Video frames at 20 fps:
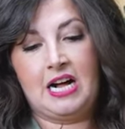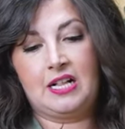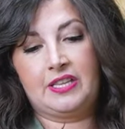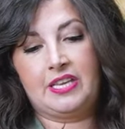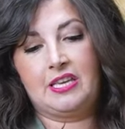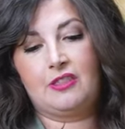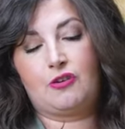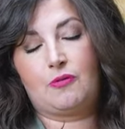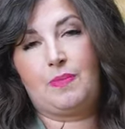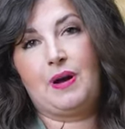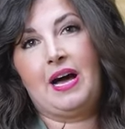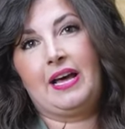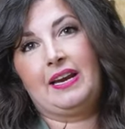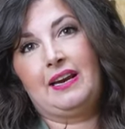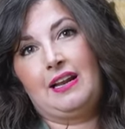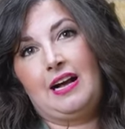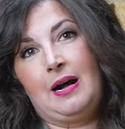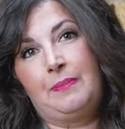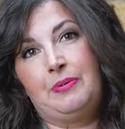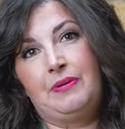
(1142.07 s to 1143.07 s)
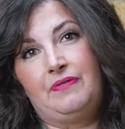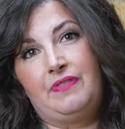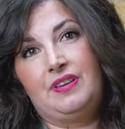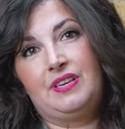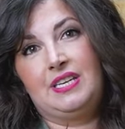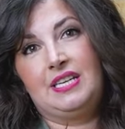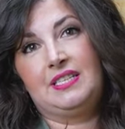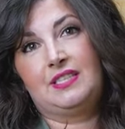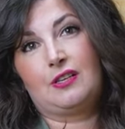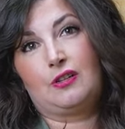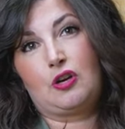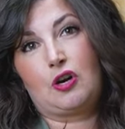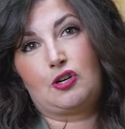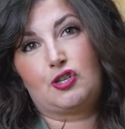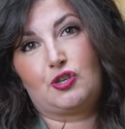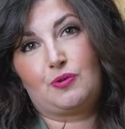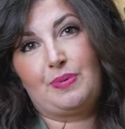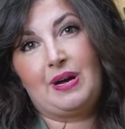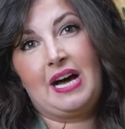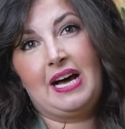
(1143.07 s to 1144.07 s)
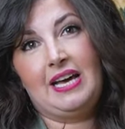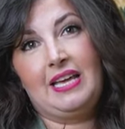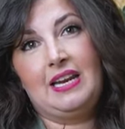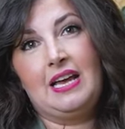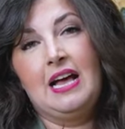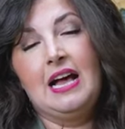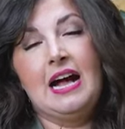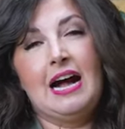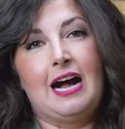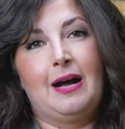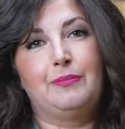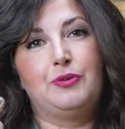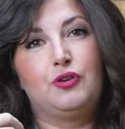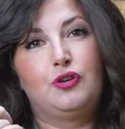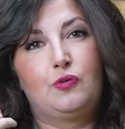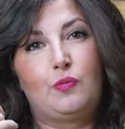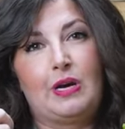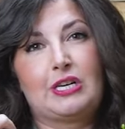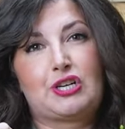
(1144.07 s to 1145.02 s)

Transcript: I'll either pot it up if it needs a larger pot. Um, you can